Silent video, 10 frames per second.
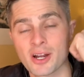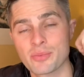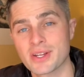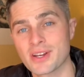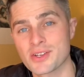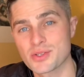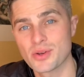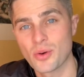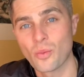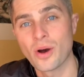because
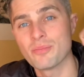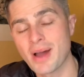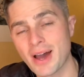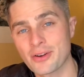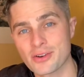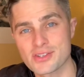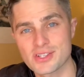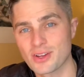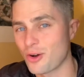what matters